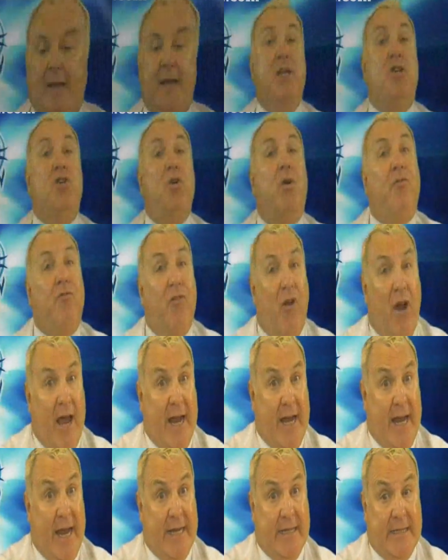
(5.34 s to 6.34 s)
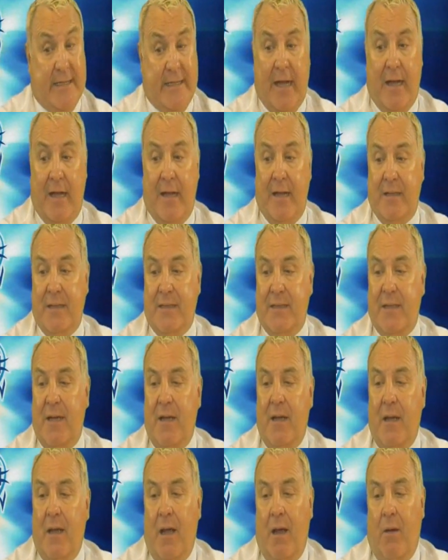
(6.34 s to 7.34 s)
And here's your Friday stars.
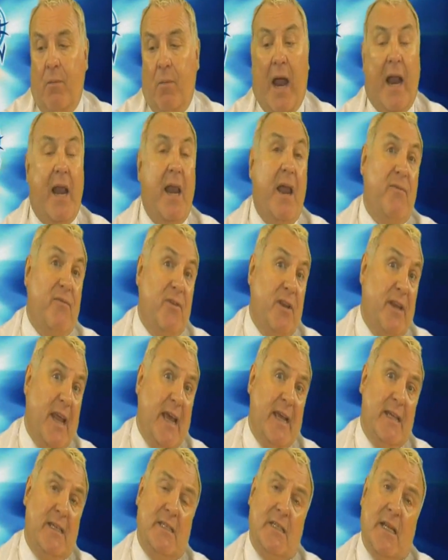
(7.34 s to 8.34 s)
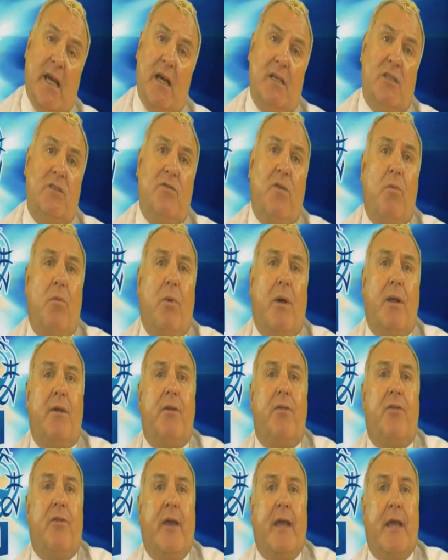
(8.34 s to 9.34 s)
Well, I love today's stars for
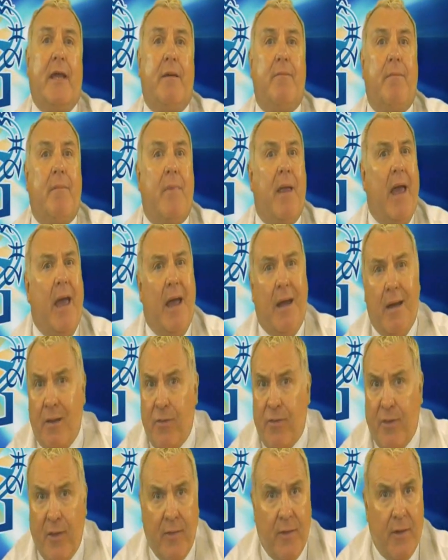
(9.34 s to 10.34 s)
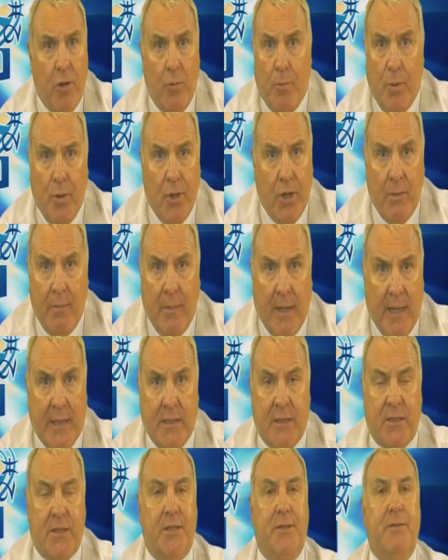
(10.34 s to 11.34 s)
one thing. Anything that you put your
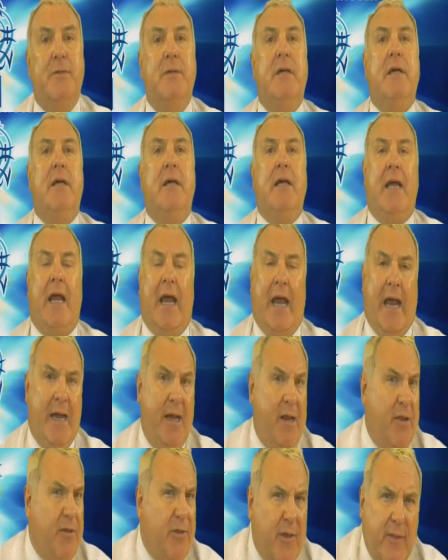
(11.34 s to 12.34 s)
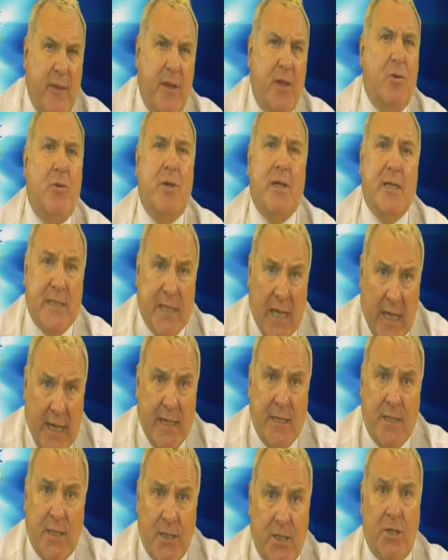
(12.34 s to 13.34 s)
mind to, anything that you
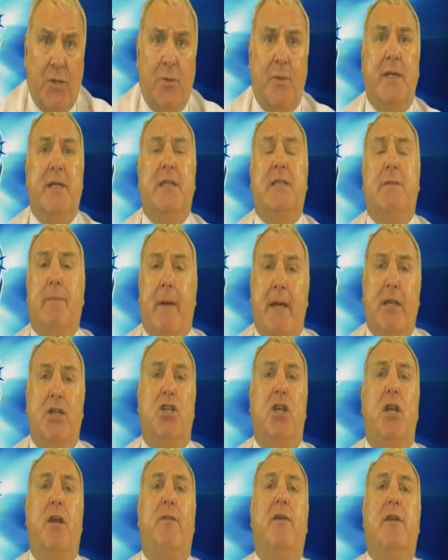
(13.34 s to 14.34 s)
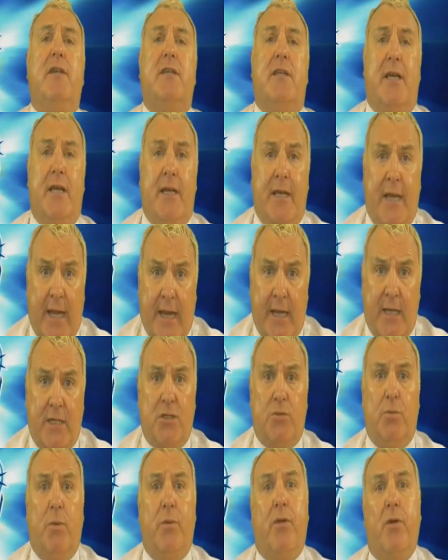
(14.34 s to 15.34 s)
decide to do, and especially if it
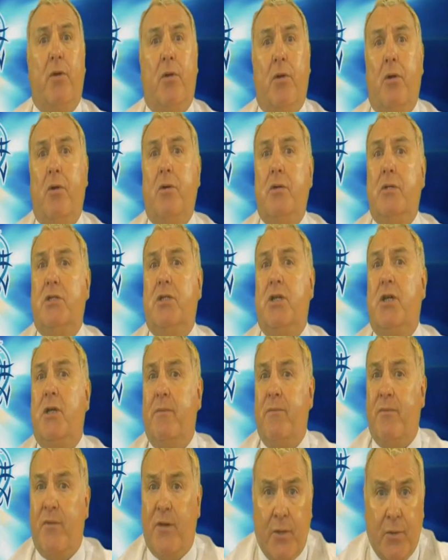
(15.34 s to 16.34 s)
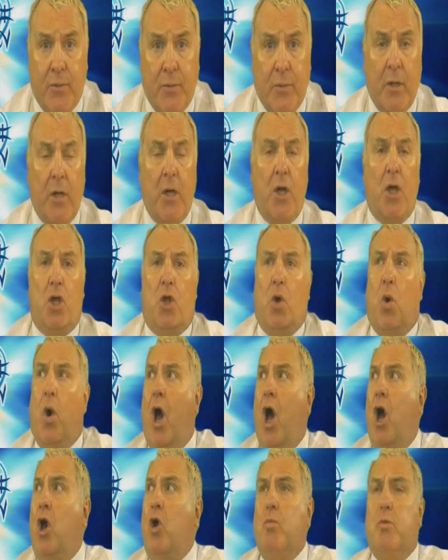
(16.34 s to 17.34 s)
connects with your long-term view, your
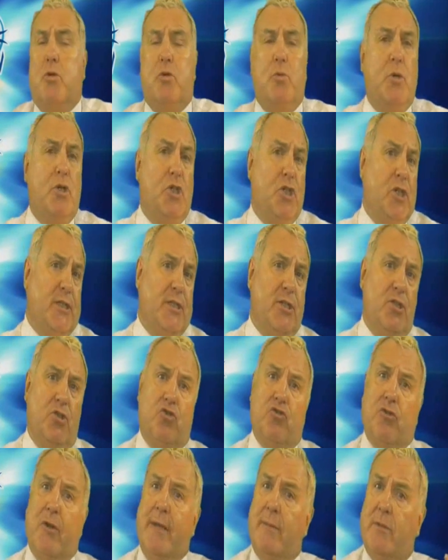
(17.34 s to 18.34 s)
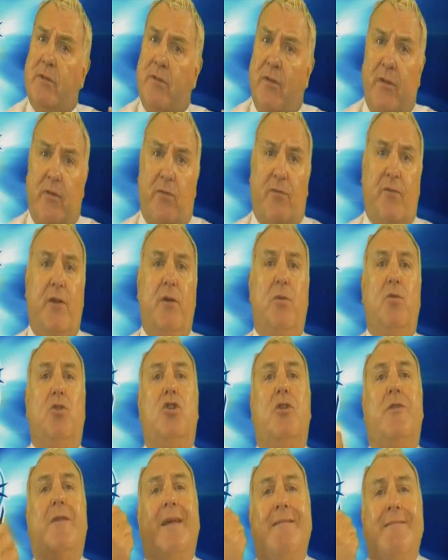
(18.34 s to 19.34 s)
hopes, wishes and dreams for the
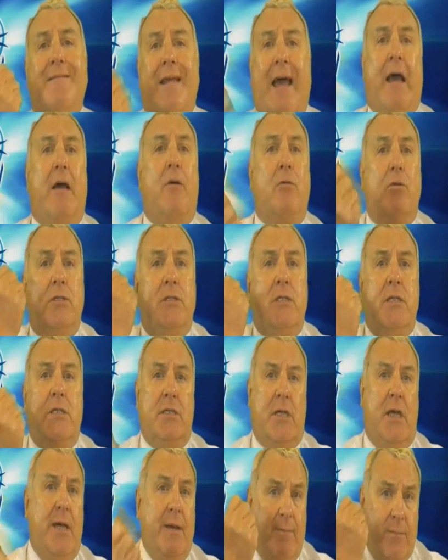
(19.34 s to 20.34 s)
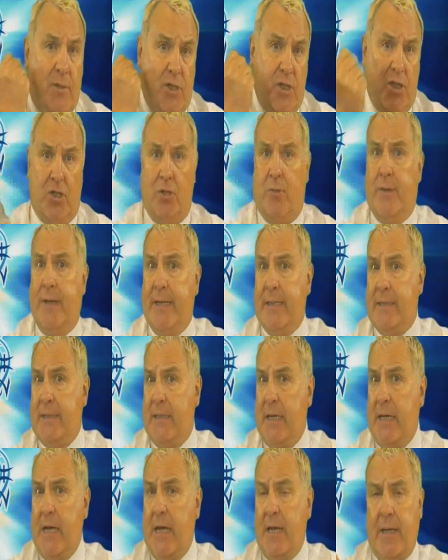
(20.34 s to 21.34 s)
future, then now's the time to do it.
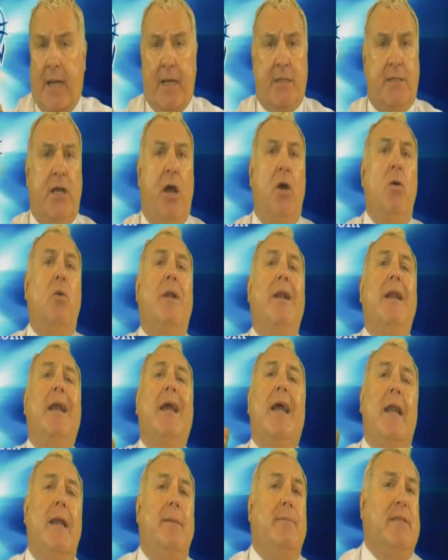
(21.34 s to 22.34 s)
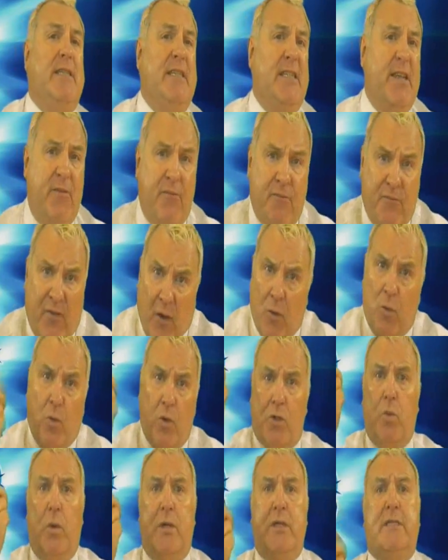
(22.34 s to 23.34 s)
A total eclipse is
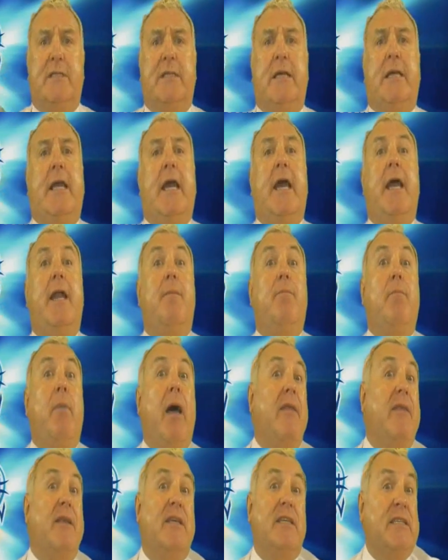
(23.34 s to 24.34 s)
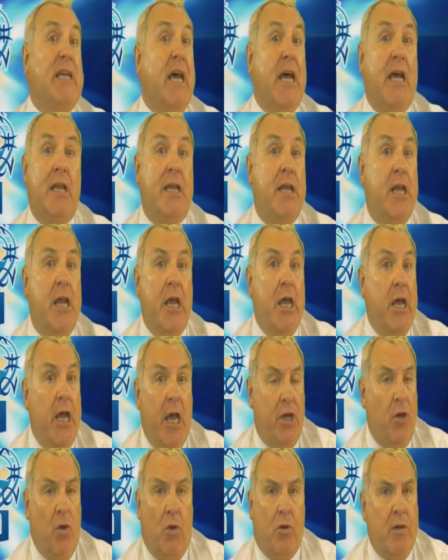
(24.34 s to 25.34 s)
evoked once again by the sun
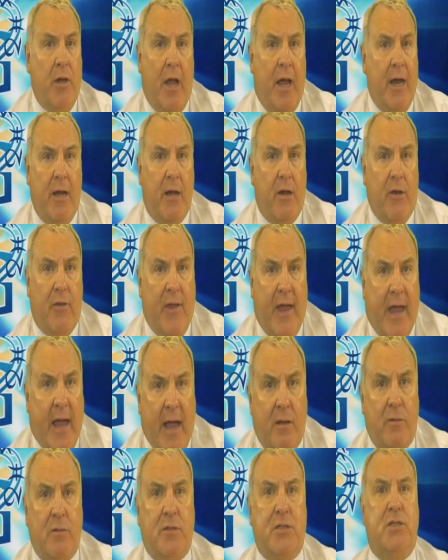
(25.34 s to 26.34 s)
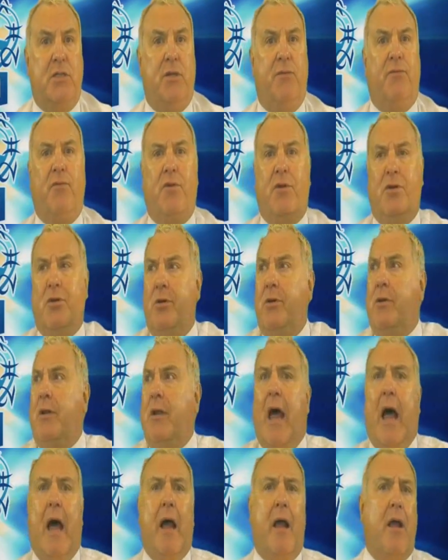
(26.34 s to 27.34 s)
in your ninth house of good
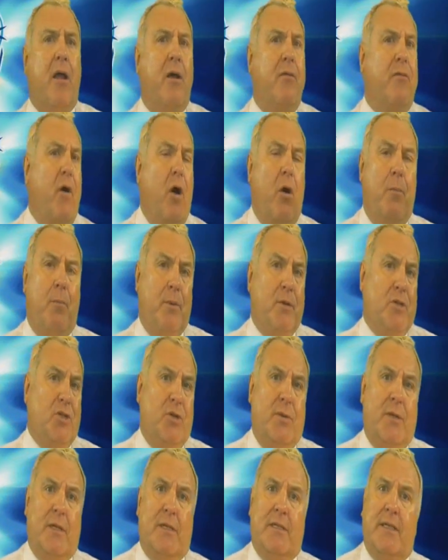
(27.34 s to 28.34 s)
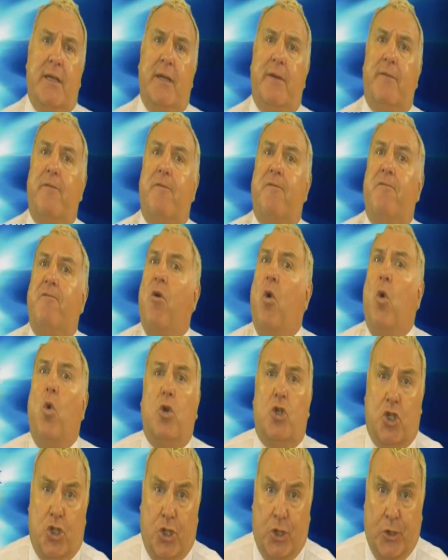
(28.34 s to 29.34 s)
luck, of opportunity, of
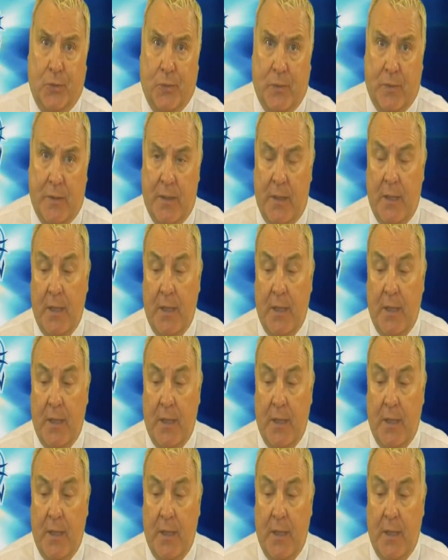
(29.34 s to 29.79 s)
fortune.